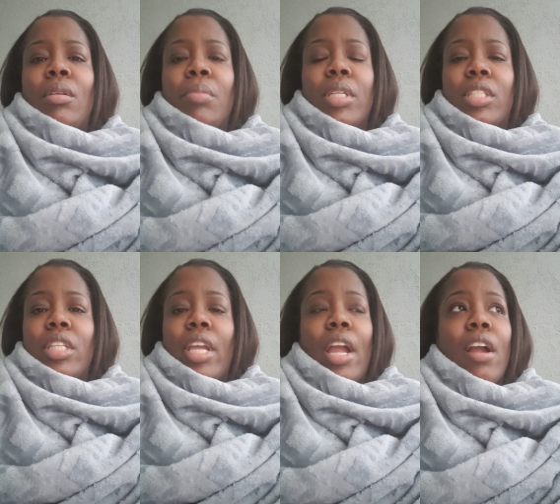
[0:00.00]
but
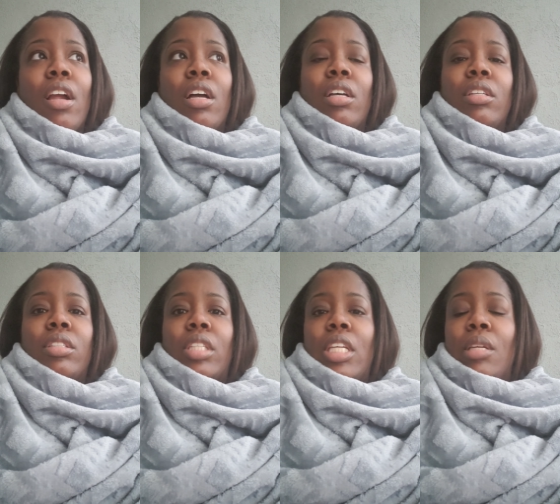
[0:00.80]
Ciara
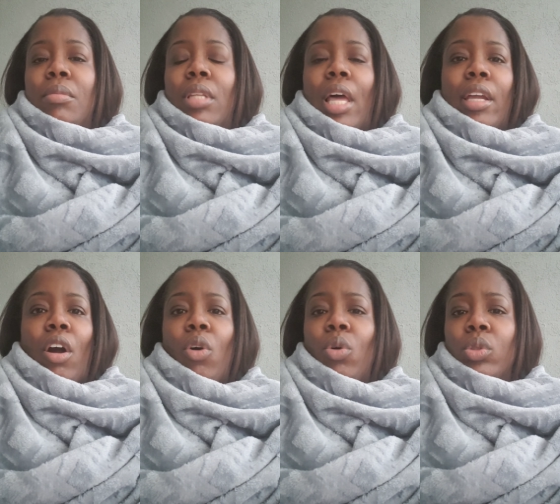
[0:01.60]
seemed like
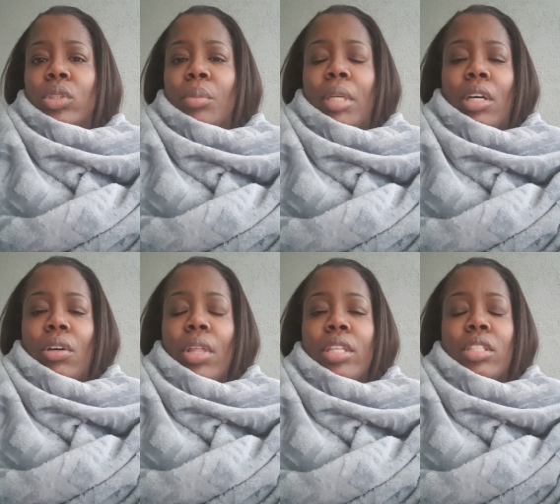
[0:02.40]
wholesome and
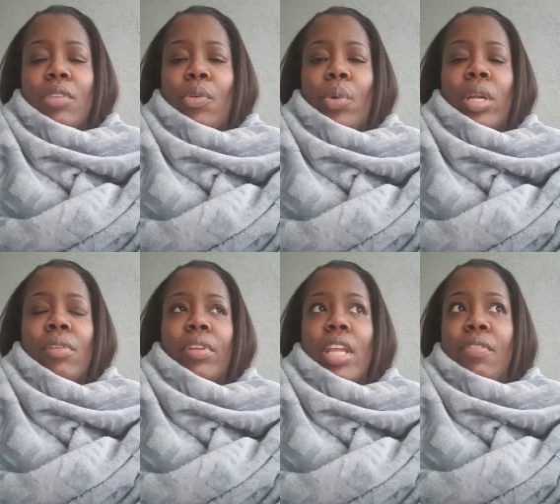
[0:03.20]
all that stuff or
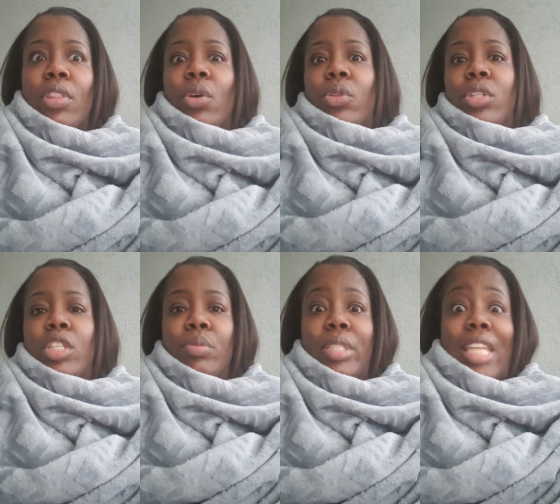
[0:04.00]
whatever and even though
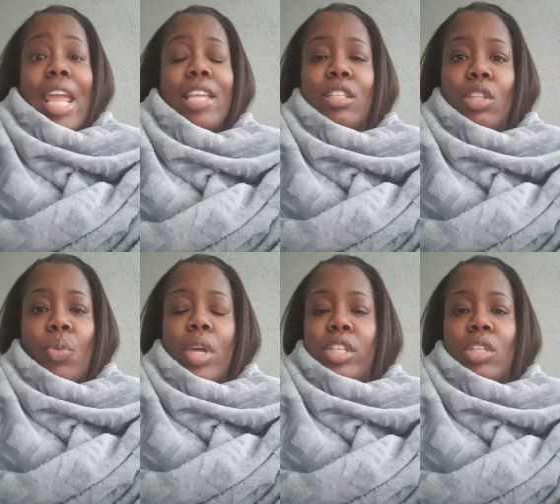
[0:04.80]
she was dancing the
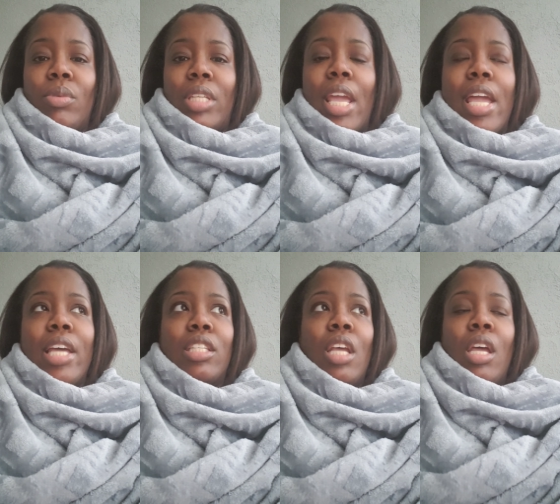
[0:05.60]
way that she would
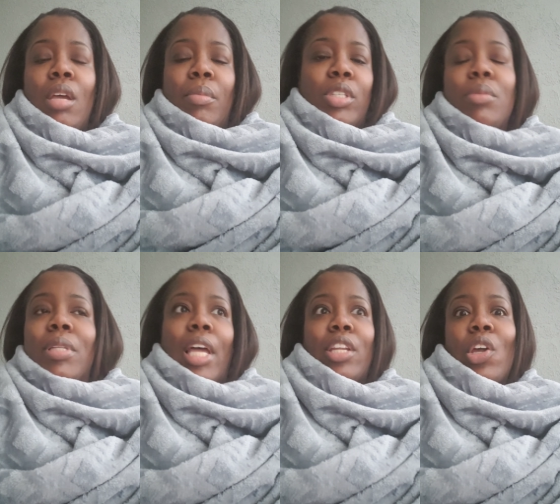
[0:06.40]
dance but she'd be
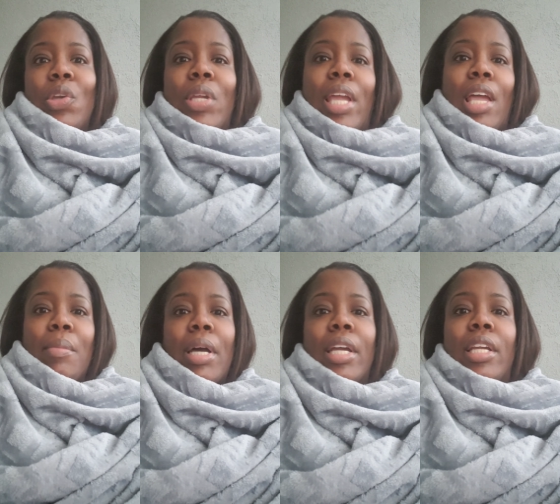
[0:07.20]
like no you can't
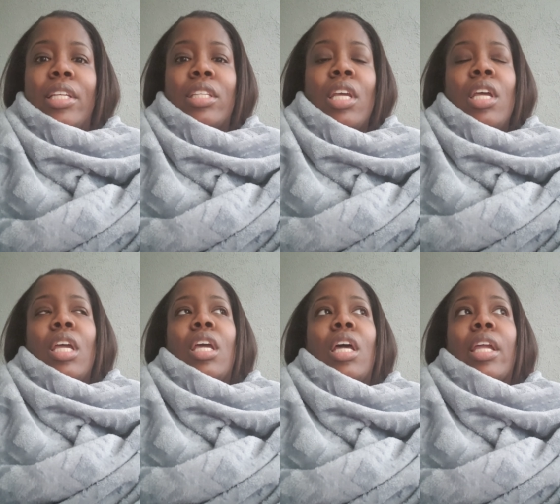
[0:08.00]
have my goodies
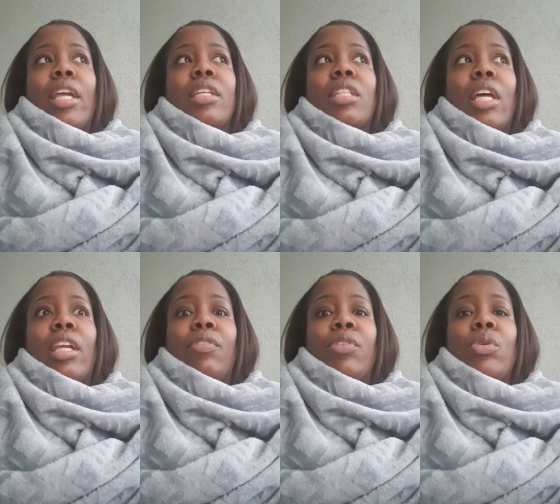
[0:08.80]
and i guess
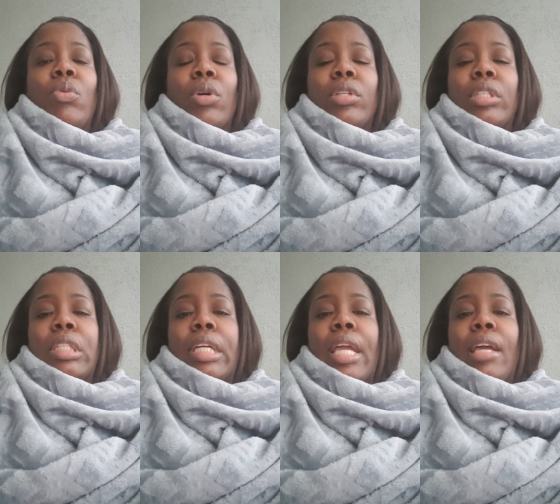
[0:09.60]
like if you were to
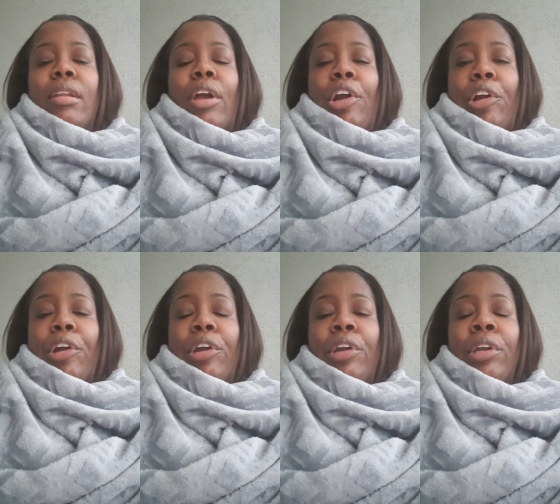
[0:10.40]
look at
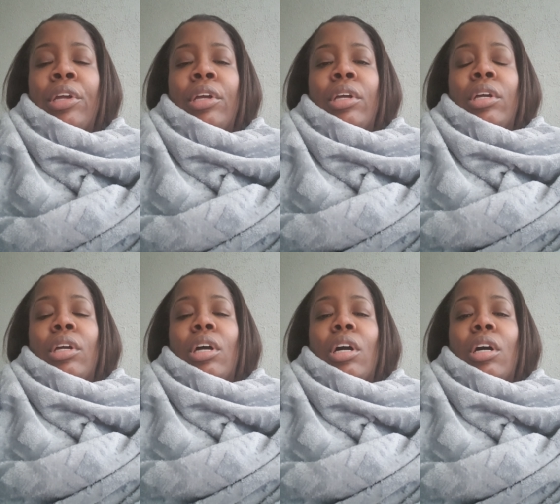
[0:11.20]
her
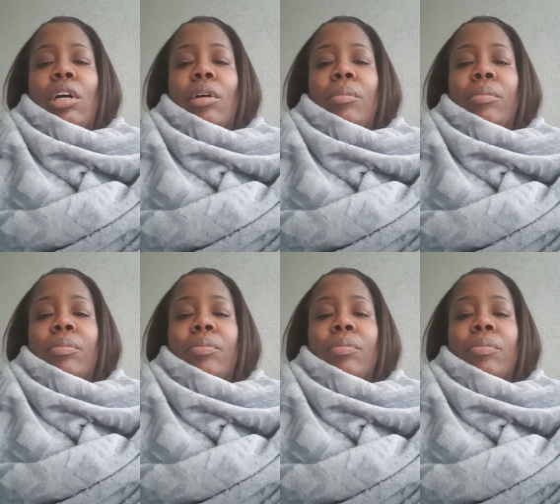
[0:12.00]
um,